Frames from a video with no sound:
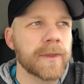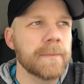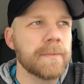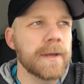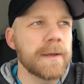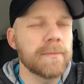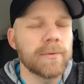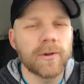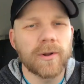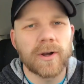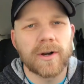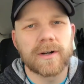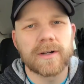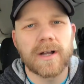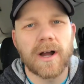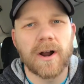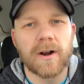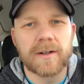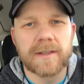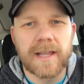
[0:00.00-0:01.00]
People are,
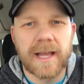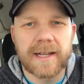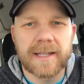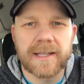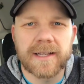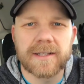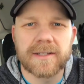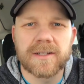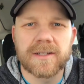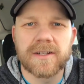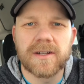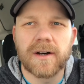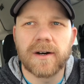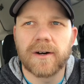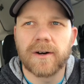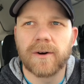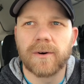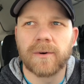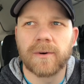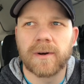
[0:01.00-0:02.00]
are letting us
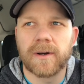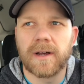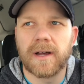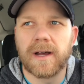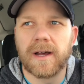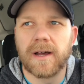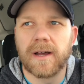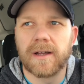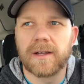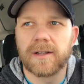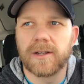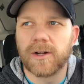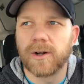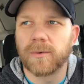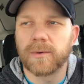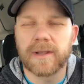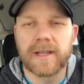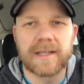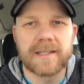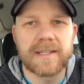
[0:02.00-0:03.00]
know, uh, you know,
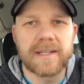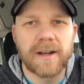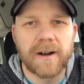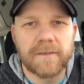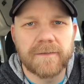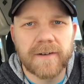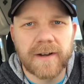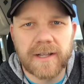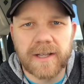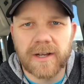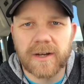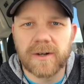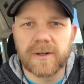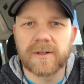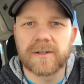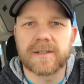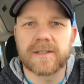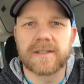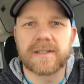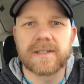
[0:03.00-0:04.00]
when they see our
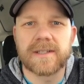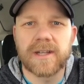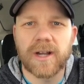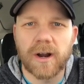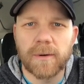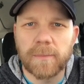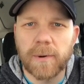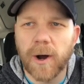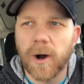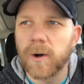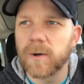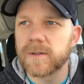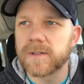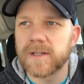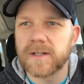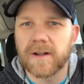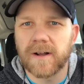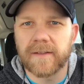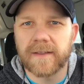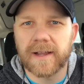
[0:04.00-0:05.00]
videos and see our
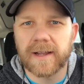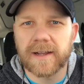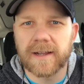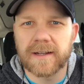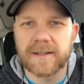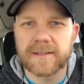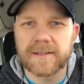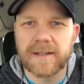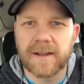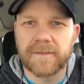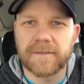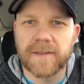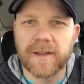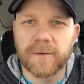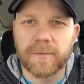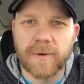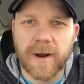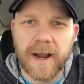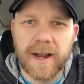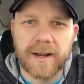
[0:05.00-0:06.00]
posts and all that kind of stuff,
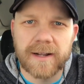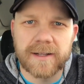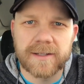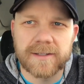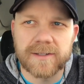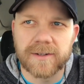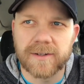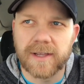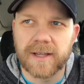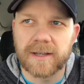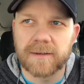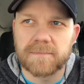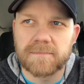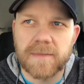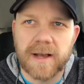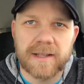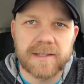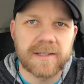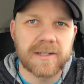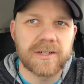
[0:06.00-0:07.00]
they write us or they
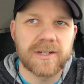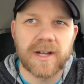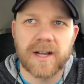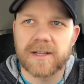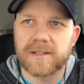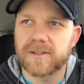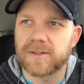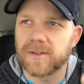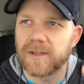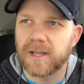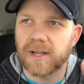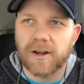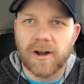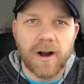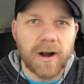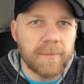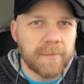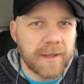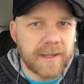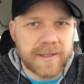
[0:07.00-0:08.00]
message us or they
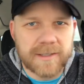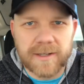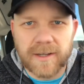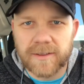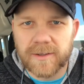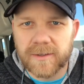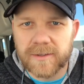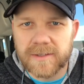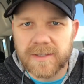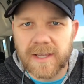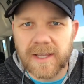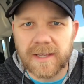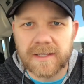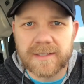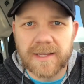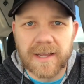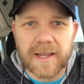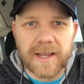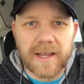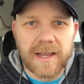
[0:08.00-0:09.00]
comment on those
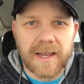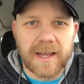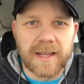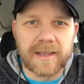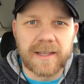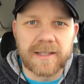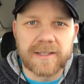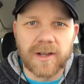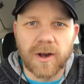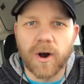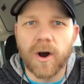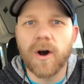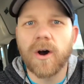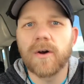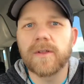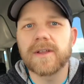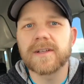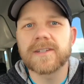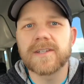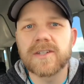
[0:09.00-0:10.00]
things and they say,
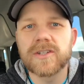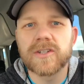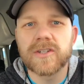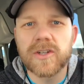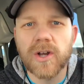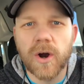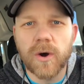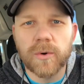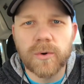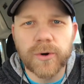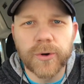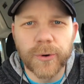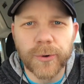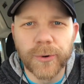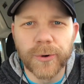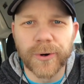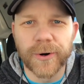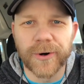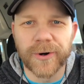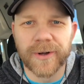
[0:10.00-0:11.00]
oh, this is so
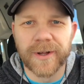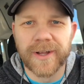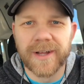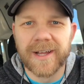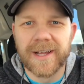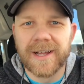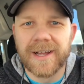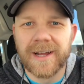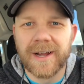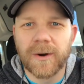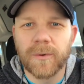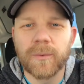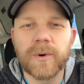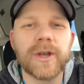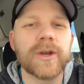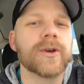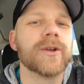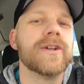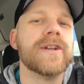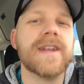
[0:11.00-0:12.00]
cool.
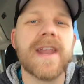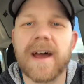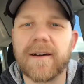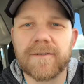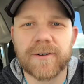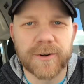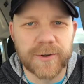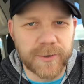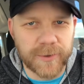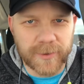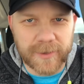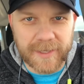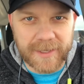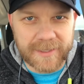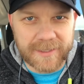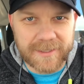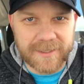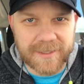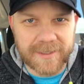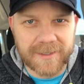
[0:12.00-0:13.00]
We could never do
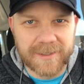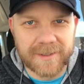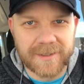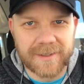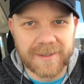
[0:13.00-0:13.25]
this.